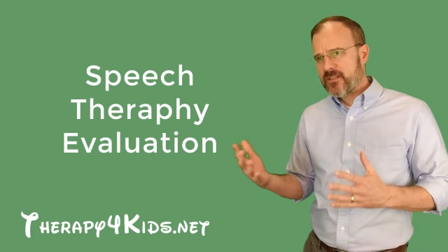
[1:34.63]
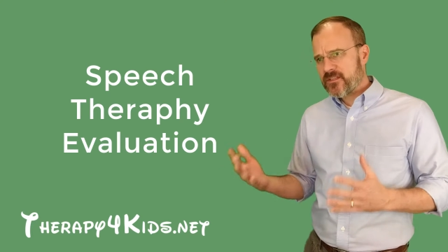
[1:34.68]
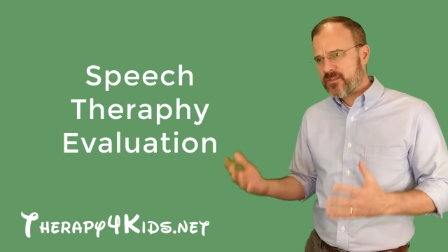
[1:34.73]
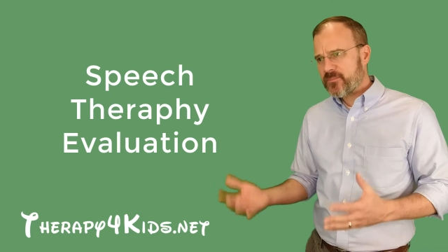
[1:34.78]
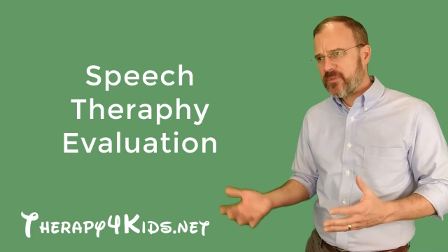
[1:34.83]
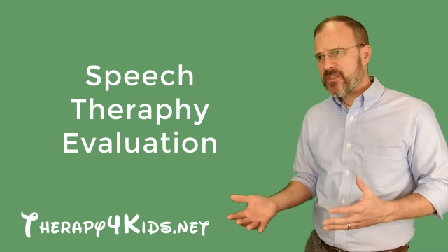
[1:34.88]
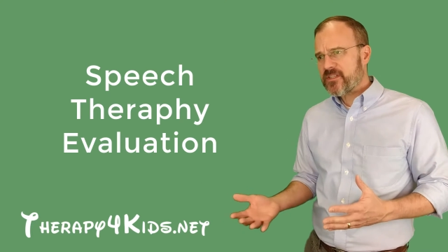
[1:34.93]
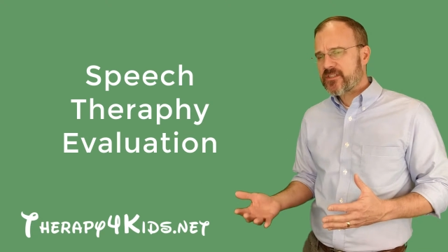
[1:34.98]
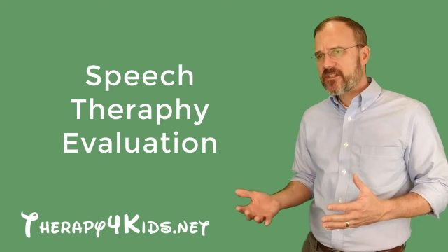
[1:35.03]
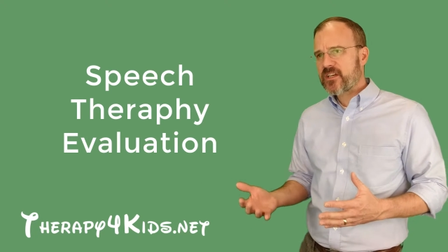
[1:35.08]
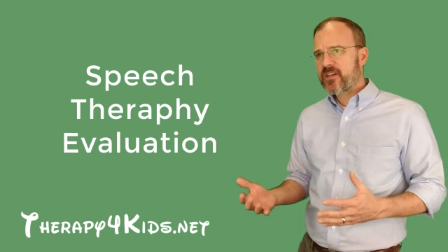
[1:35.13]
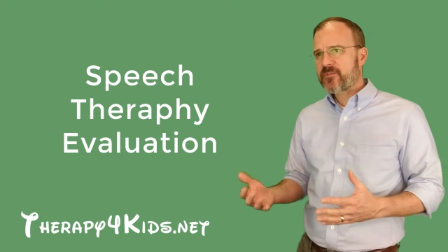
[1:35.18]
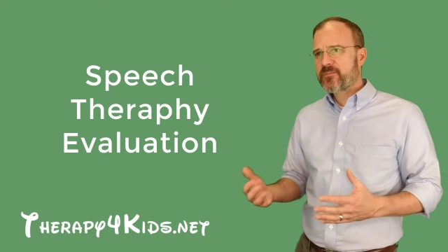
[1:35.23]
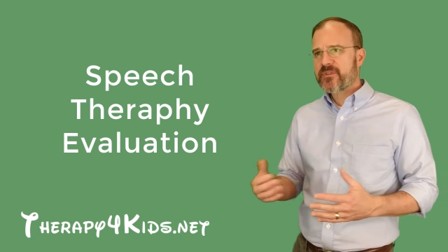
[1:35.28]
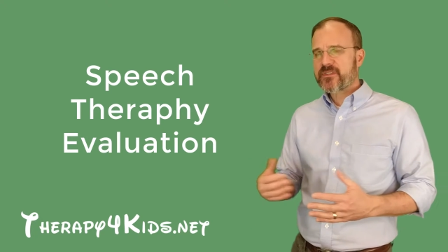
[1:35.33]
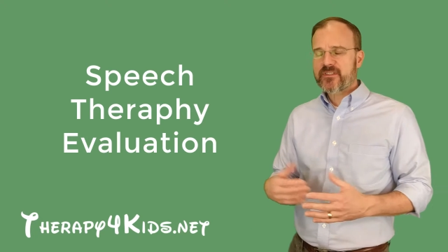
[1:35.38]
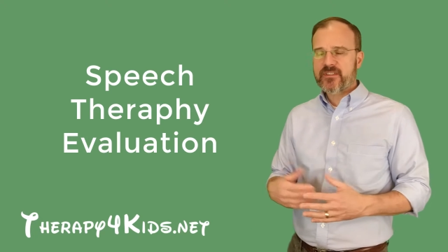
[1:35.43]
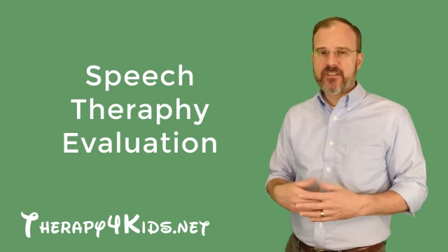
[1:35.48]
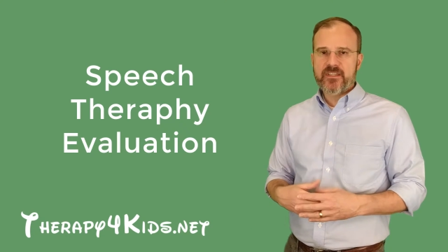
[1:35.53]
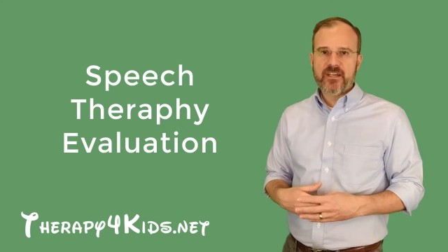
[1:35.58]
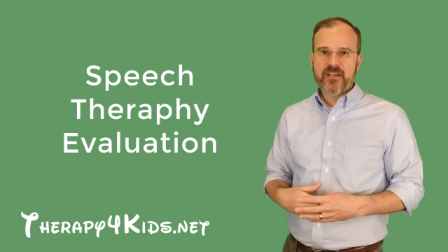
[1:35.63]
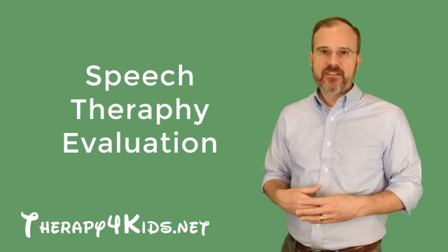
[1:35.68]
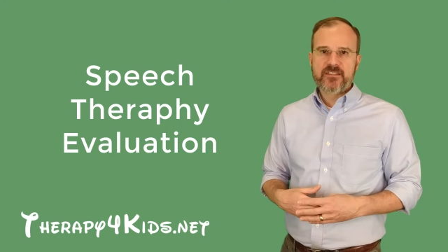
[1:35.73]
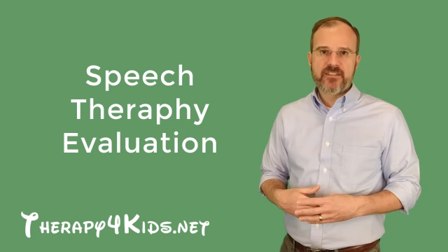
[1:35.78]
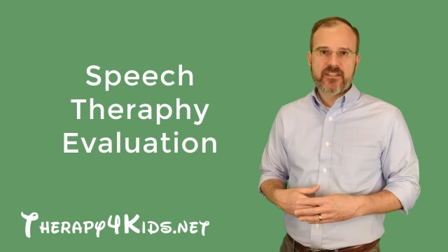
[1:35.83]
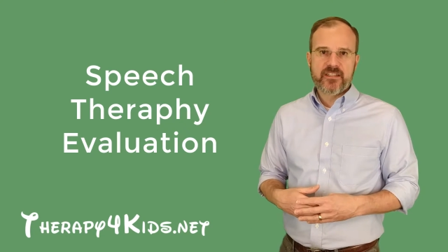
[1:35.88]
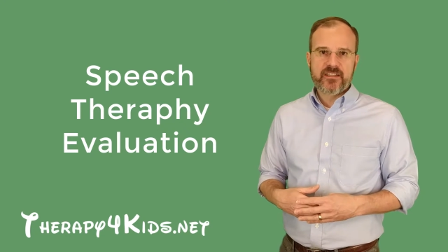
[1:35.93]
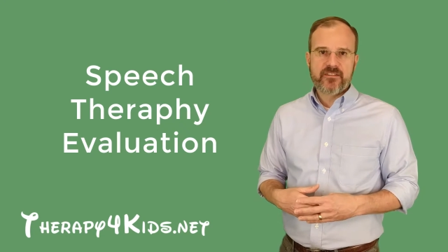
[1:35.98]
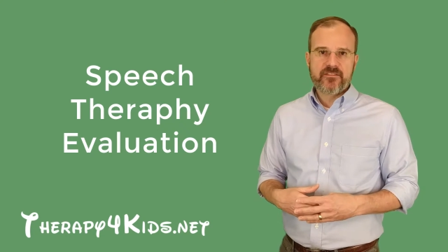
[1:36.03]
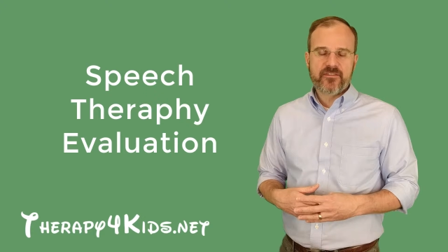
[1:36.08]
A speech therapist
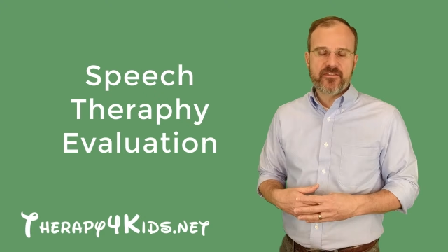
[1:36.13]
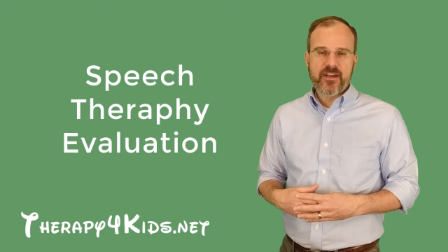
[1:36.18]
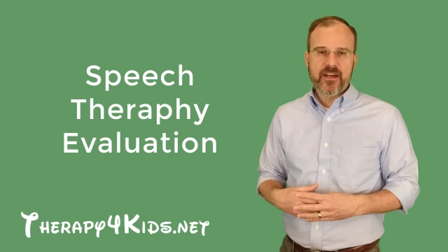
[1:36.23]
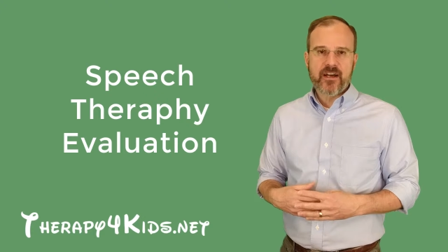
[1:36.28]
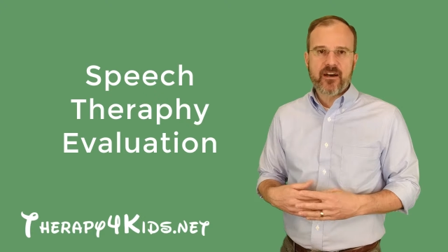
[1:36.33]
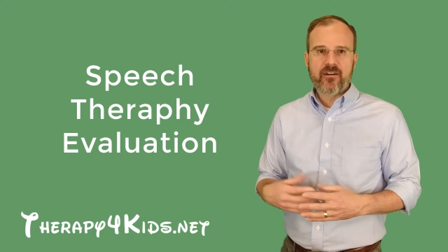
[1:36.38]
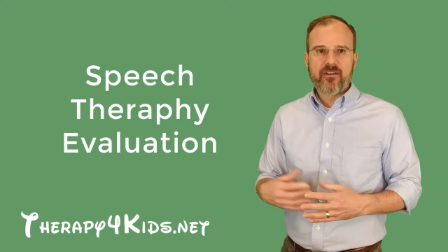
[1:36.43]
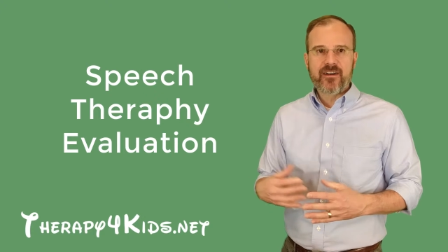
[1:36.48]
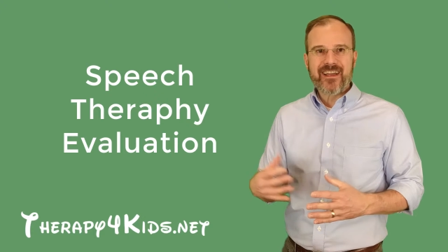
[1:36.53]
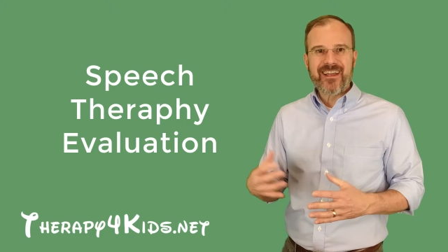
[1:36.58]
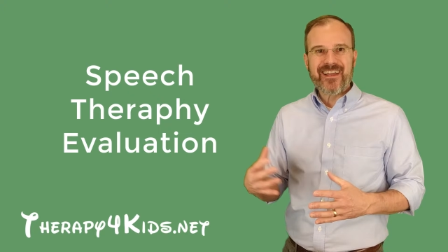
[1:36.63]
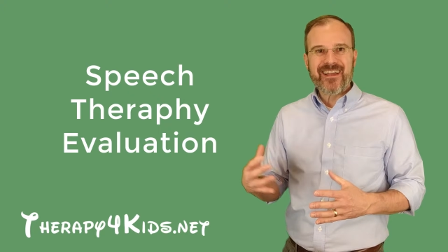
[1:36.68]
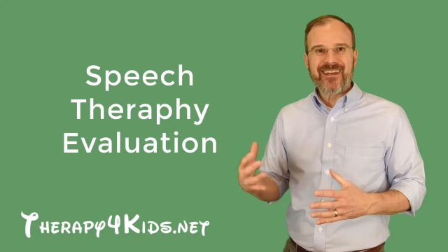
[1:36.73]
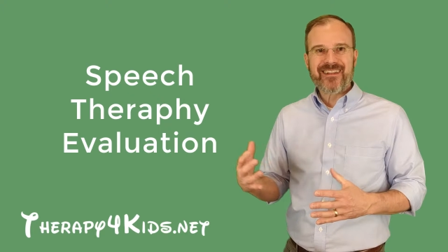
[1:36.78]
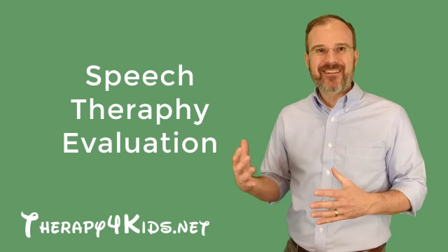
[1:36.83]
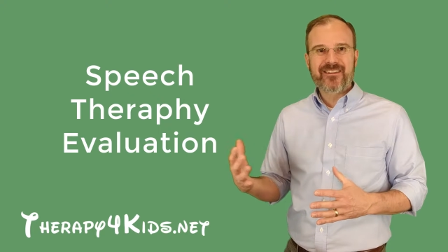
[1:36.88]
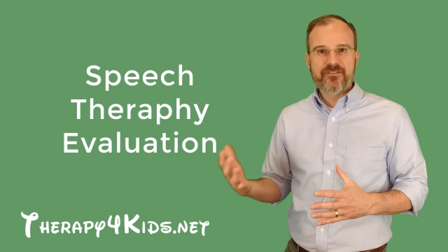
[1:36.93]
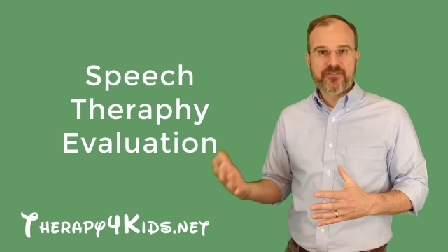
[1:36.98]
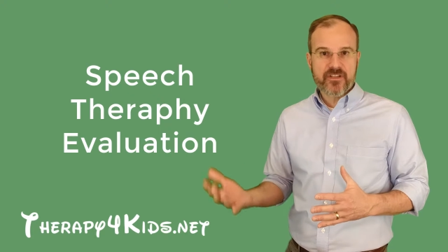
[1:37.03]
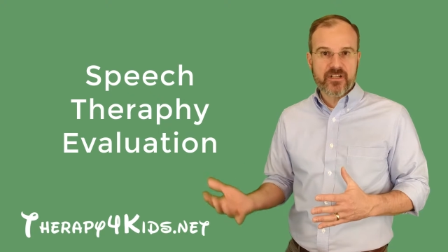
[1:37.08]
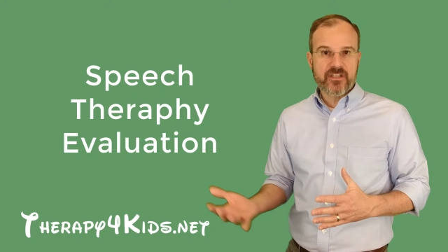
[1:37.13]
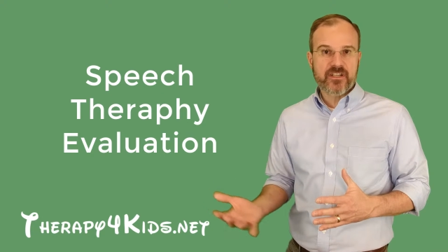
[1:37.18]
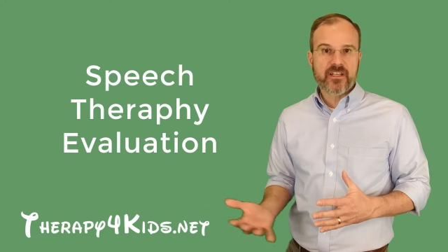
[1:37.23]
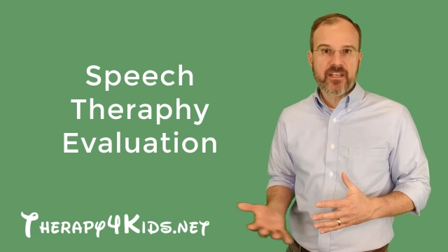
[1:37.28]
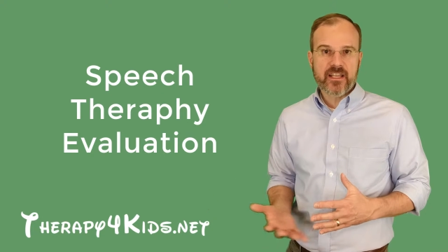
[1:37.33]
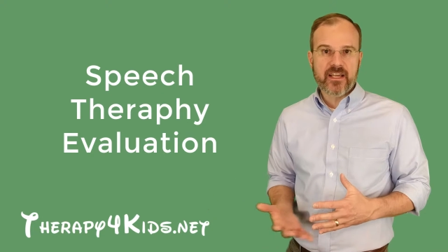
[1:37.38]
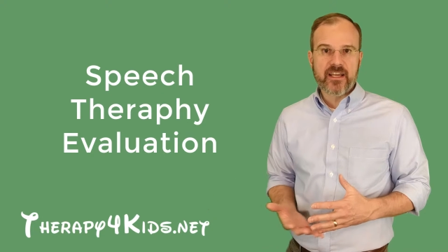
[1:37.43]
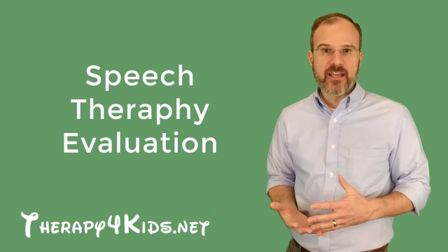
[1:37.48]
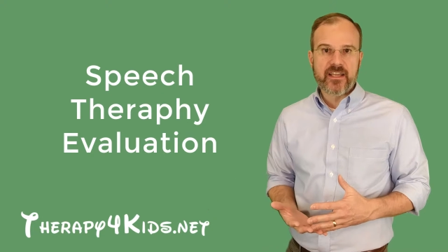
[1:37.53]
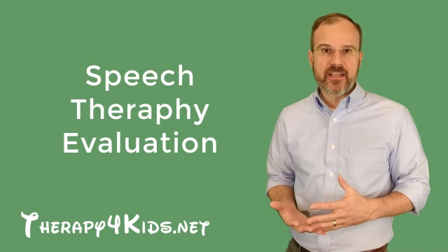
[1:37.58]
does the eval, and there's a
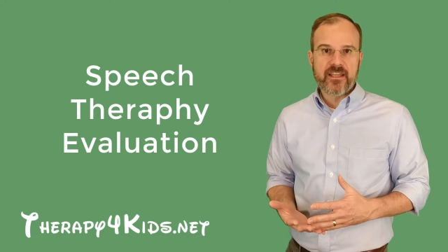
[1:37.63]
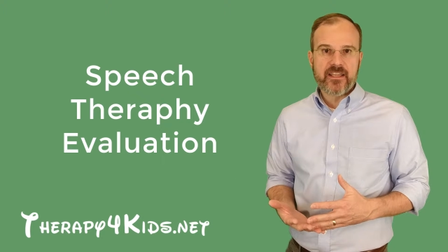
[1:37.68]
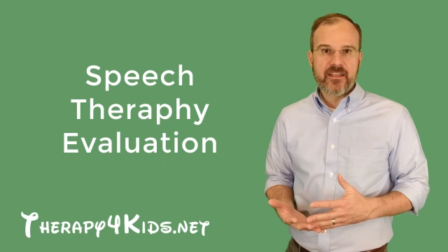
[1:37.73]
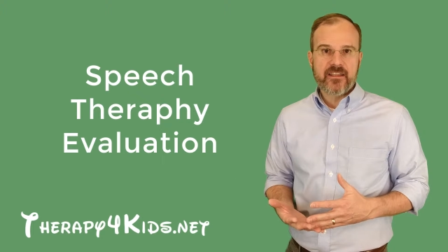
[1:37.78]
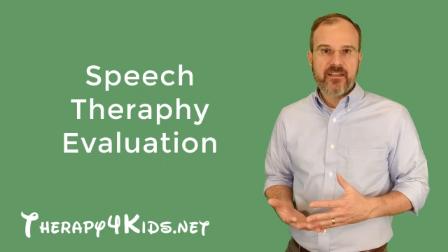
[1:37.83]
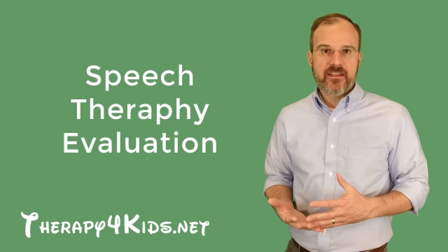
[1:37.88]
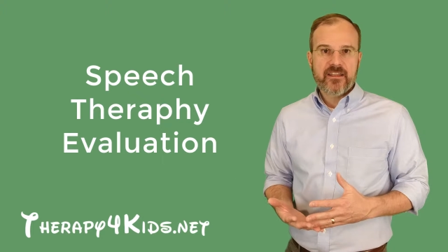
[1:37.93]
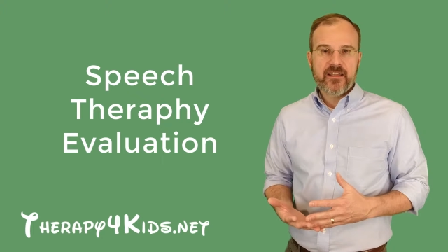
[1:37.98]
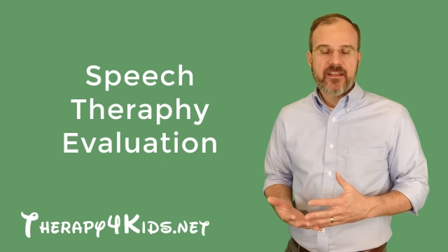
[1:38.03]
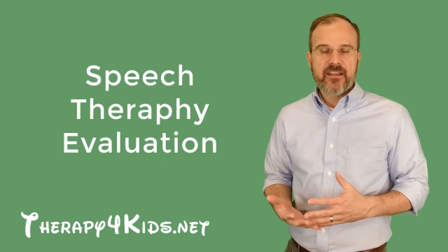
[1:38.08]
delay